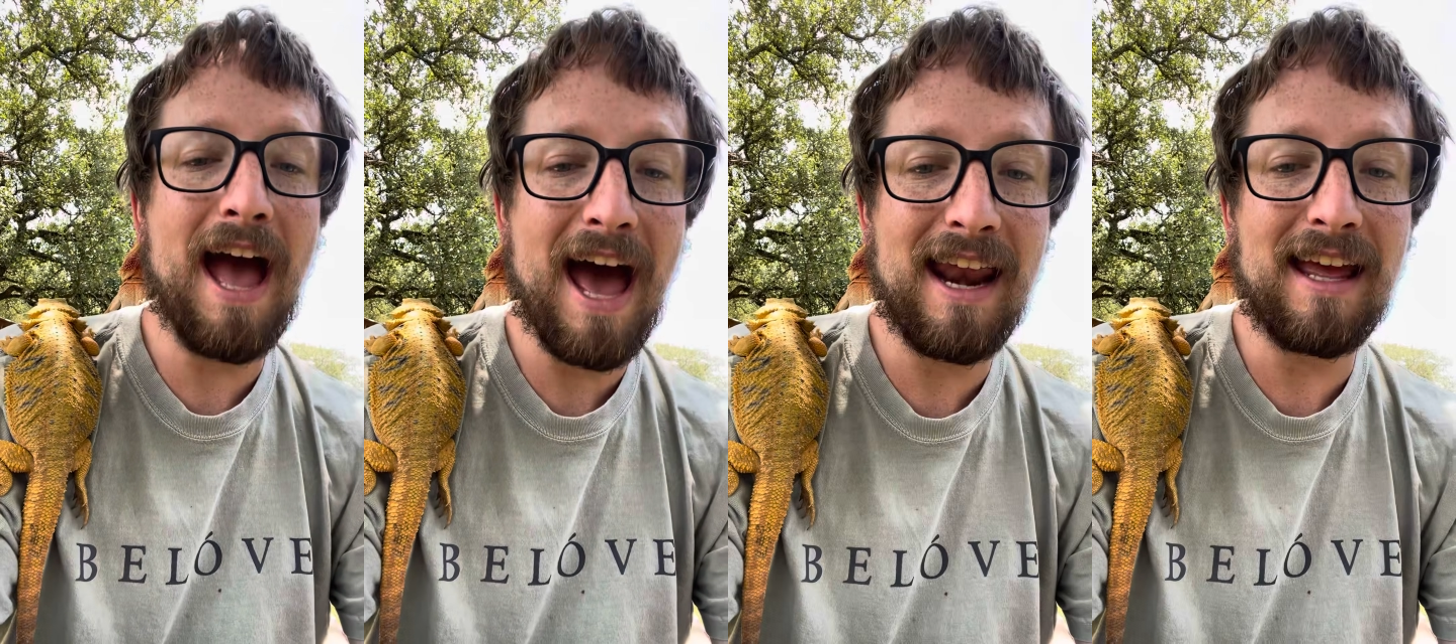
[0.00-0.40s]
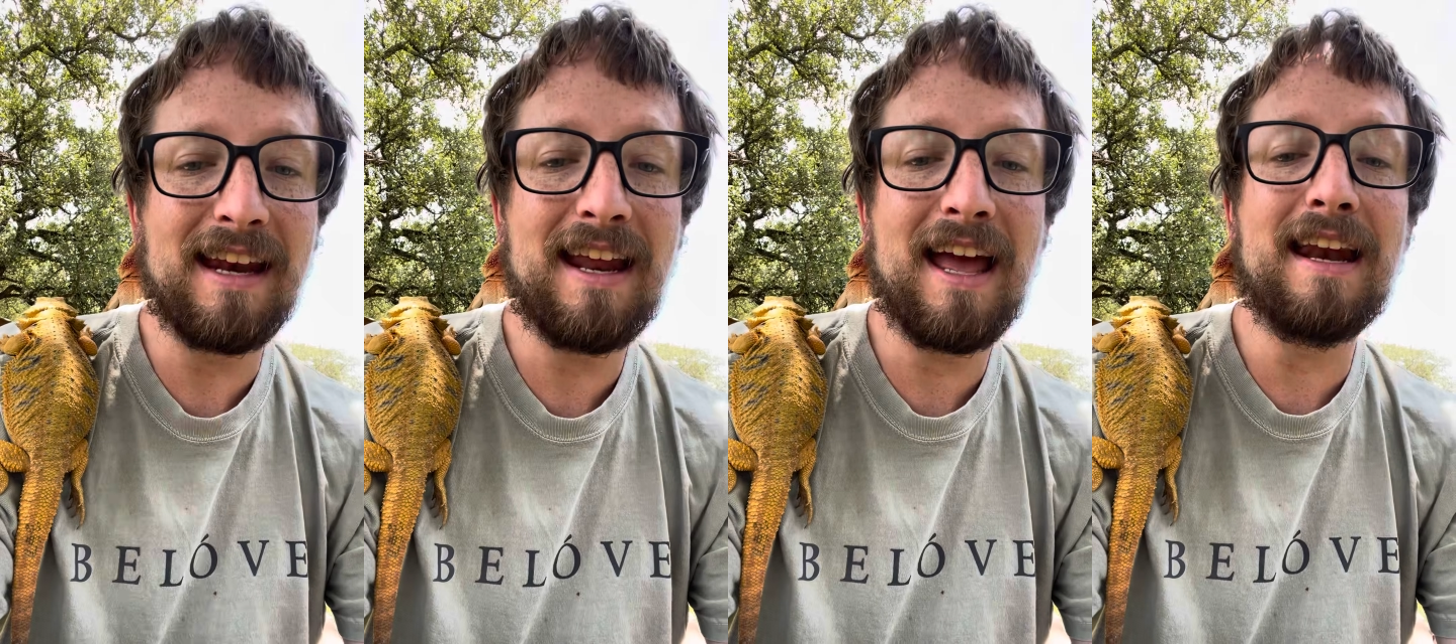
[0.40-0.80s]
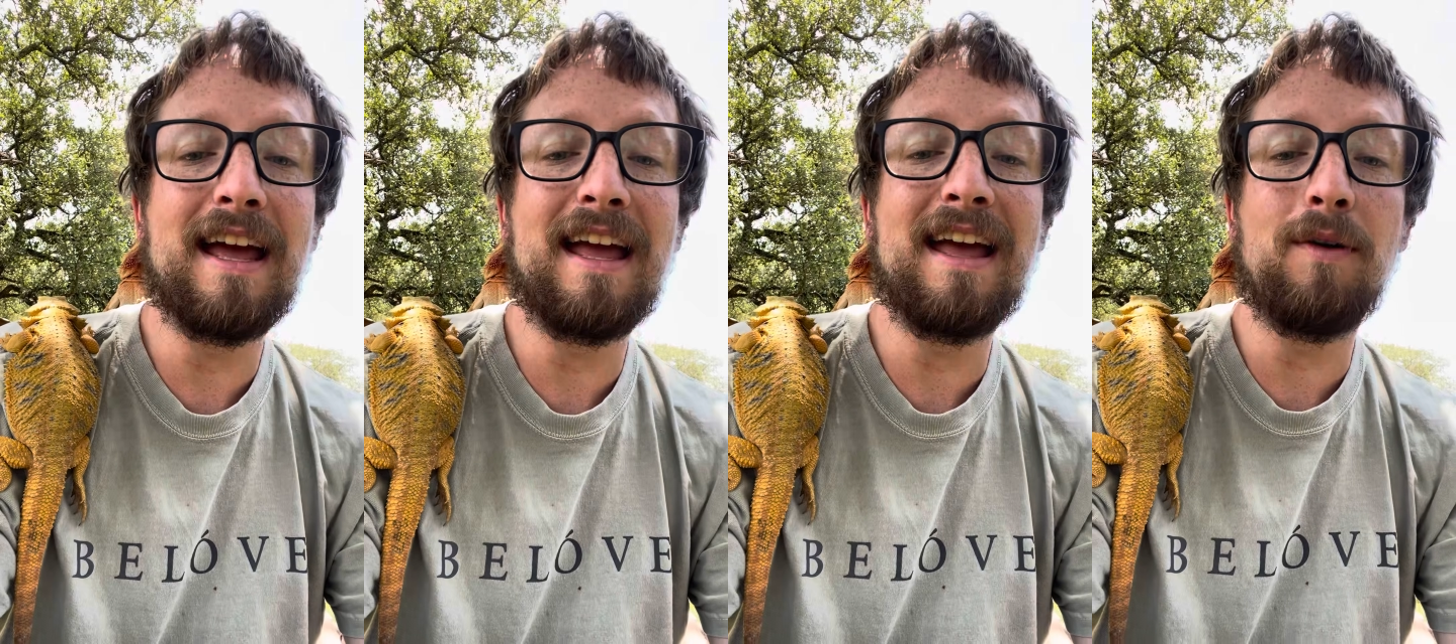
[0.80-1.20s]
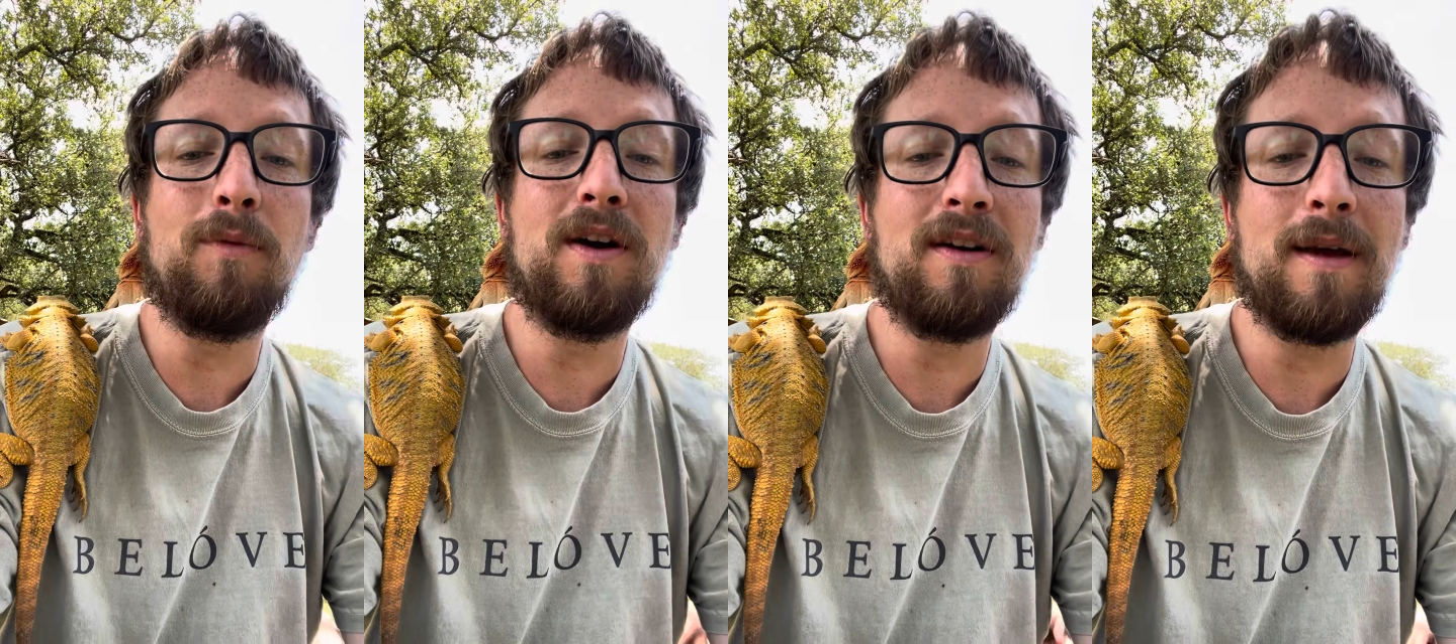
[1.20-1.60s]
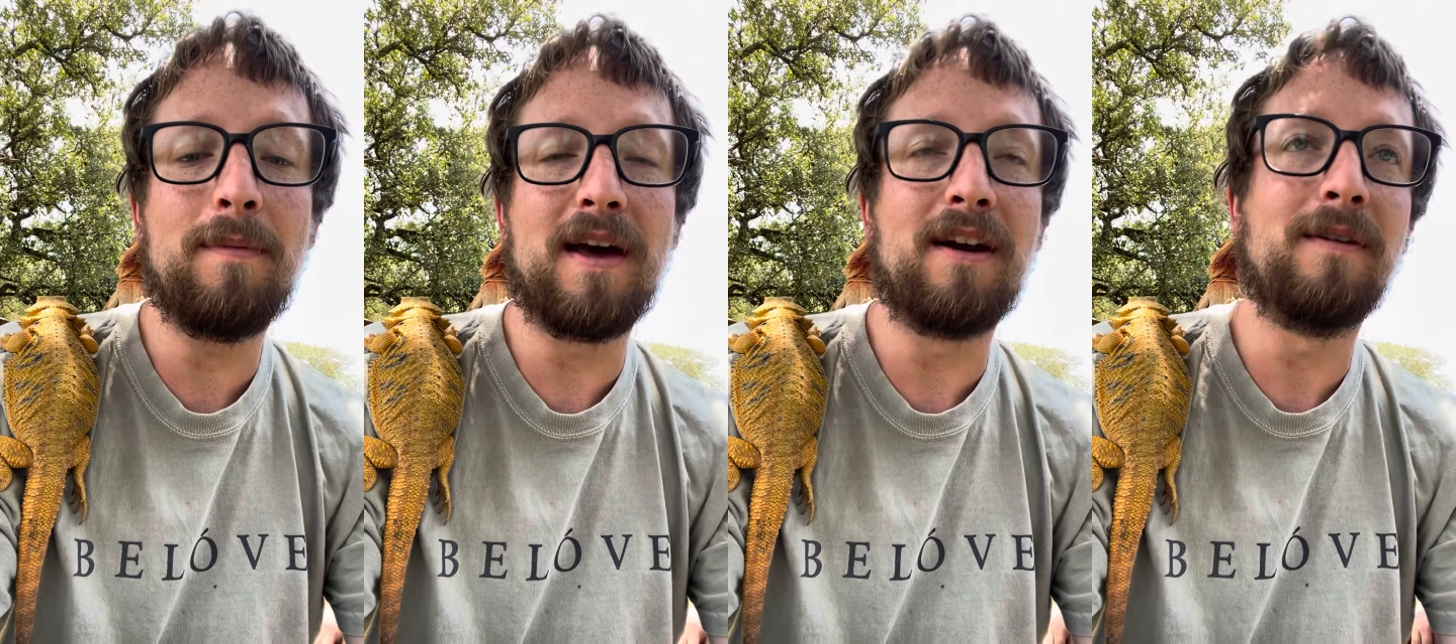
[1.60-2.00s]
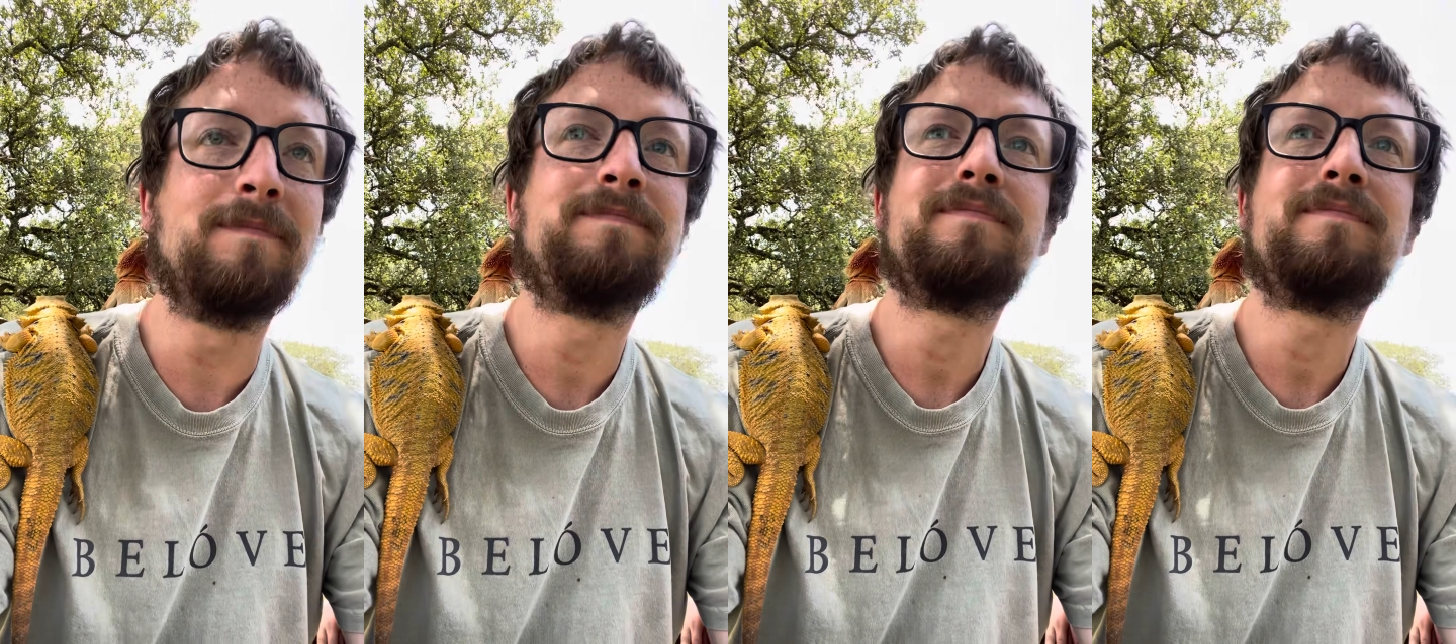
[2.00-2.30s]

at it, and it will get better.